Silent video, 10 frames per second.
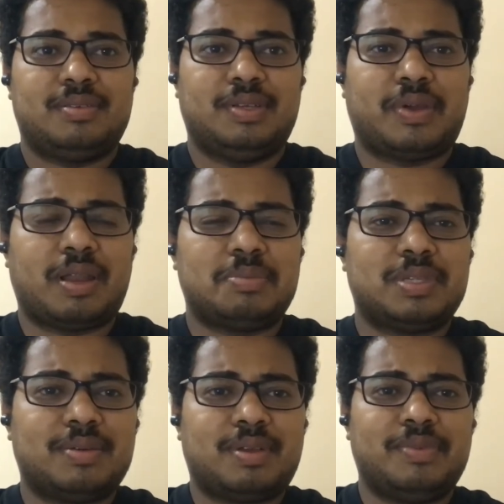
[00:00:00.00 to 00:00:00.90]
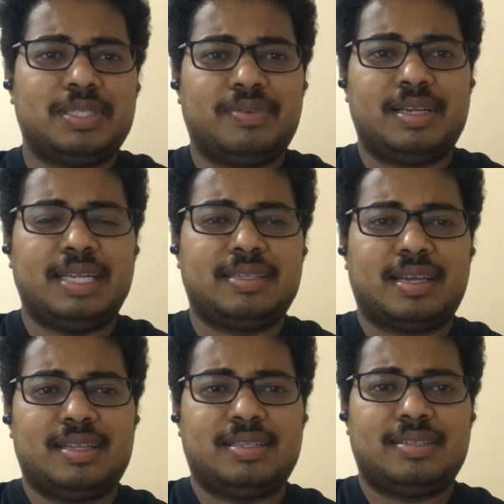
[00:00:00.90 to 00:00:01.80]
You can observe the visual
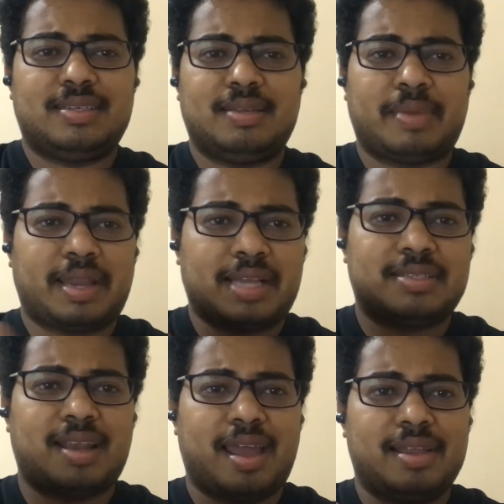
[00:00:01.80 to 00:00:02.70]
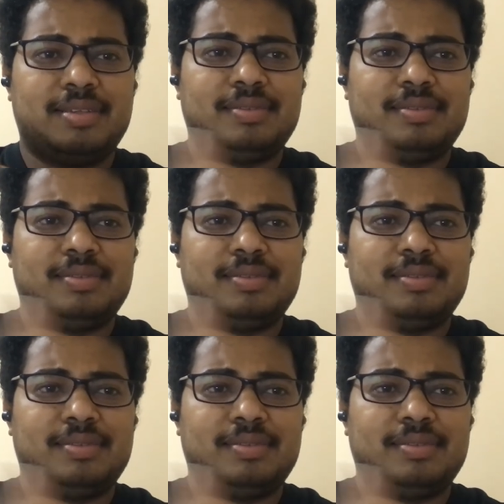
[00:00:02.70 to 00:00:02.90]
details in my next slide.